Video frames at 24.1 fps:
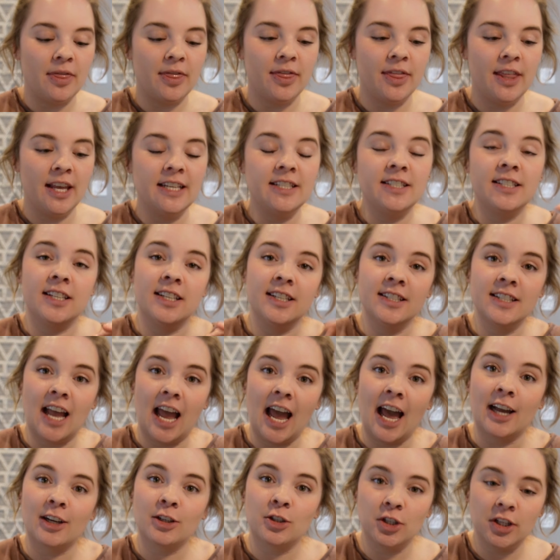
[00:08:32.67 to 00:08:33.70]
This is
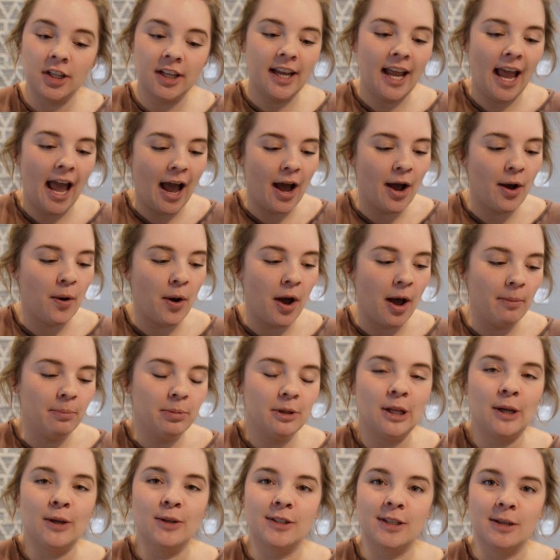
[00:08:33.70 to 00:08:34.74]
actually how up
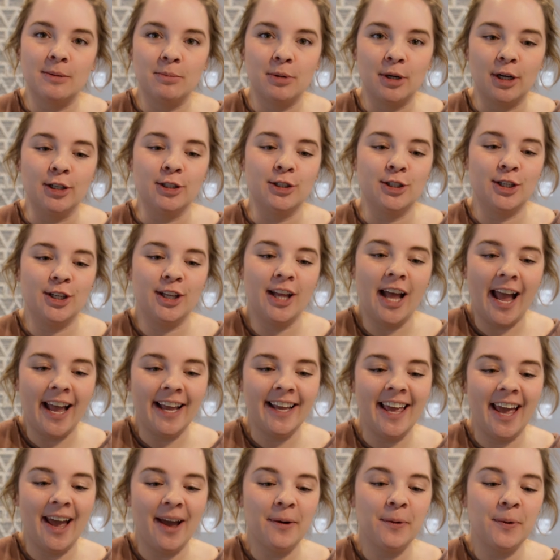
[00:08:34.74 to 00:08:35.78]
close and personal I
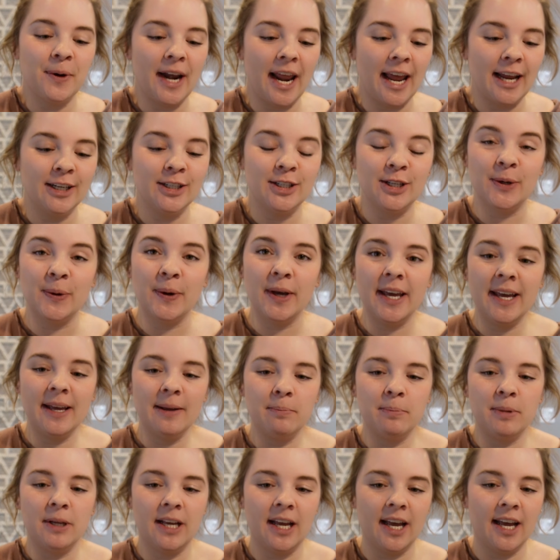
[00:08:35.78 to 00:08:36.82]
get when I do
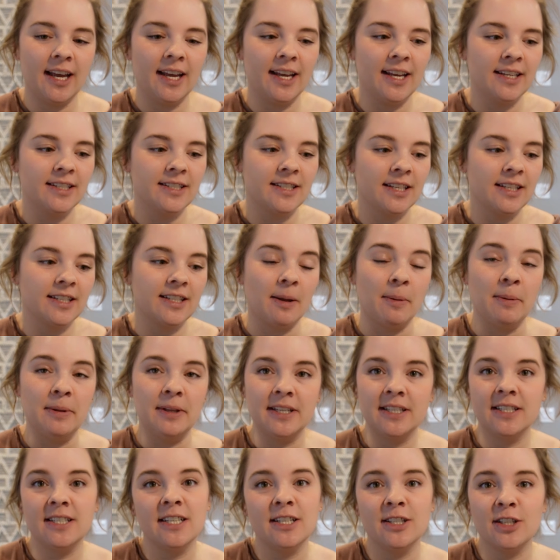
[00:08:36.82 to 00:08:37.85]
it, because some of
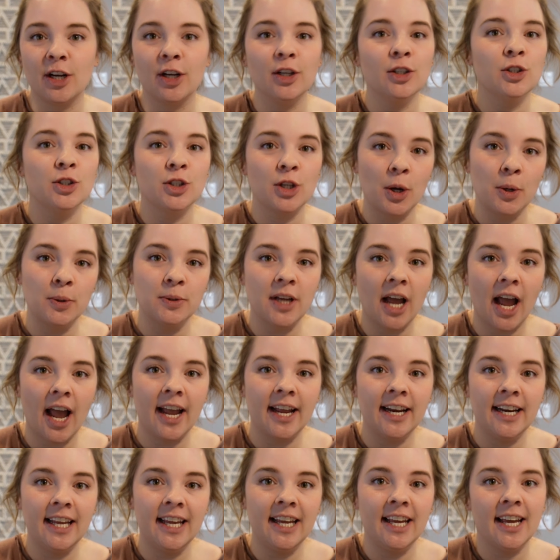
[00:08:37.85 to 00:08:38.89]
these seeds are so
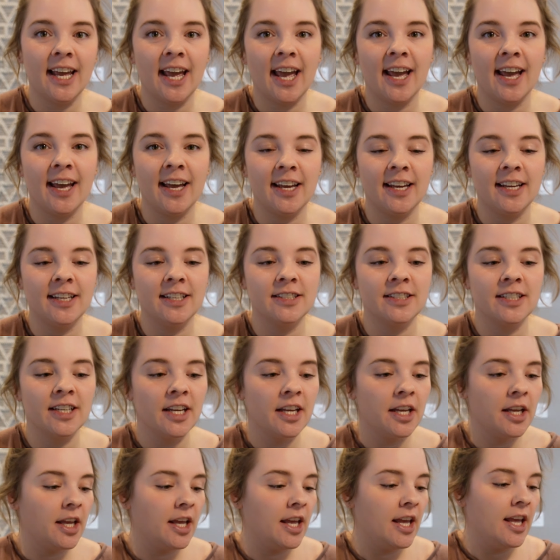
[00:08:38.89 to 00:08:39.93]
tiny and
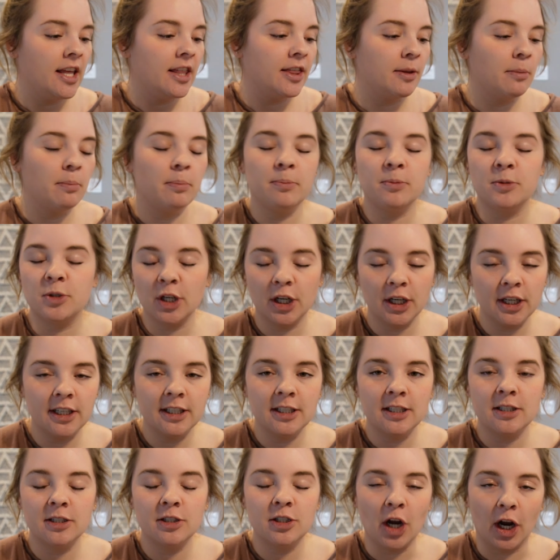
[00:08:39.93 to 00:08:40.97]
the dirt
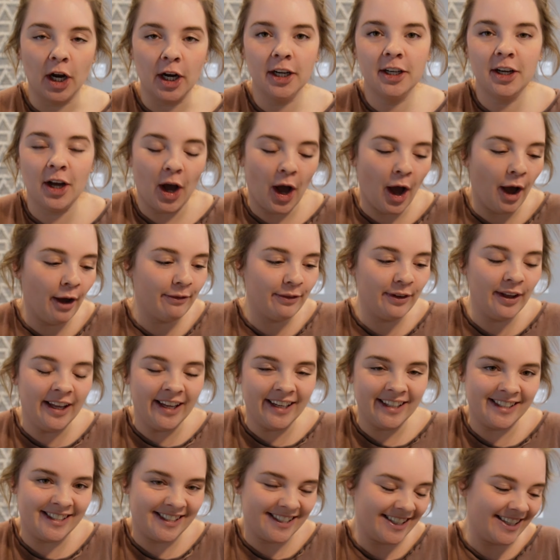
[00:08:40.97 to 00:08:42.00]
is dark,
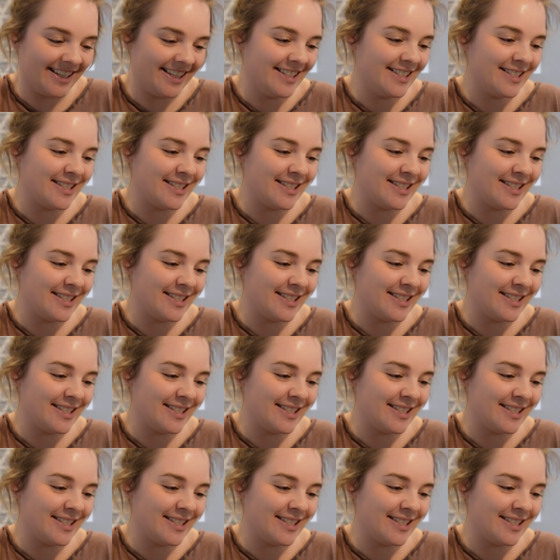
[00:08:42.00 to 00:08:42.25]
obviously.